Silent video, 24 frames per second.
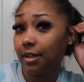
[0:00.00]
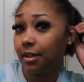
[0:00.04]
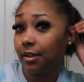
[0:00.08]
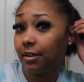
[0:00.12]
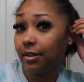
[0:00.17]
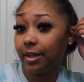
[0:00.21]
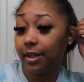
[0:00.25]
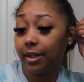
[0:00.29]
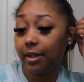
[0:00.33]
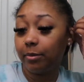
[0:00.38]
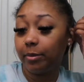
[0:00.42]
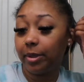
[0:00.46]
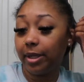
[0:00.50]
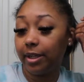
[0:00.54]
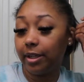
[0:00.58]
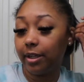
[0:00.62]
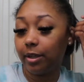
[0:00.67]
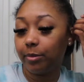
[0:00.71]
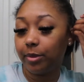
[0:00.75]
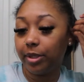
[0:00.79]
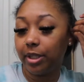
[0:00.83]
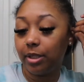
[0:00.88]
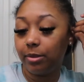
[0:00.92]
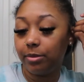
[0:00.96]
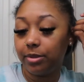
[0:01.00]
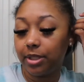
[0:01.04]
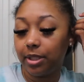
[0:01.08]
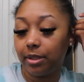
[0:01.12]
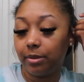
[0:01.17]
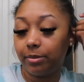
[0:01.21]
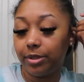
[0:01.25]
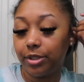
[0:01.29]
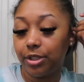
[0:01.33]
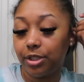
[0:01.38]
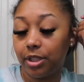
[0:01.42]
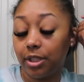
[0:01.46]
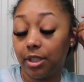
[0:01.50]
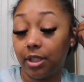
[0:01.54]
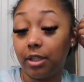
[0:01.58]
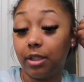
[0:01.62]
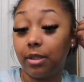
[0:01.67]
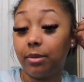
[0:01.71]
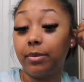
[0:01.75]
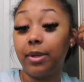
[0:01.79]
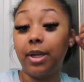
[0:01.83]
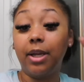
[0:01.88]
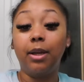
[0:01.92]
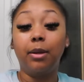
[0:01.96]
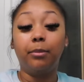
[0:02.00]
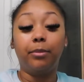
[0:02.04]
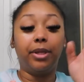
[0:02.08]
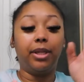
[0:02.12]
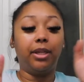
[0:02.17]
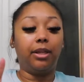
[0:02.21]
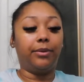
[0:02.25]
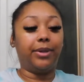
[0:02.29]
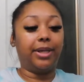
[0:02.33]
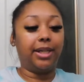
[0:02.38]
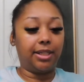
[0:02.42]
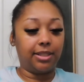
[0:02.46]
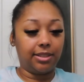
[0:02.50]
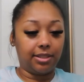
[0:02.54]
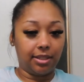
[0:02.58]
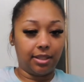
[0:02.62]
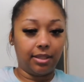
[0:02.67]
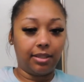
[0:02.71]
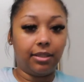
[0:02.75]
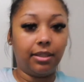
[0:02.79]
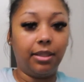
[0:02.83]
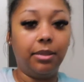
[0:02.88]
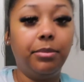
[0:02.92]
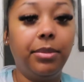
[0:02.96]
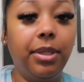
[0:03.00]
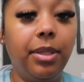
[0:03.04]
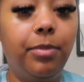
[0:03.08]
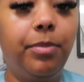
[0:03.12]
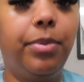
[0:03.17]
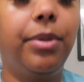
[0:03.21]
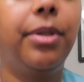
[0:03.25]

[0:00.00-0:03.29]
Okay, my camera keep telling me shut up. But anyways, let me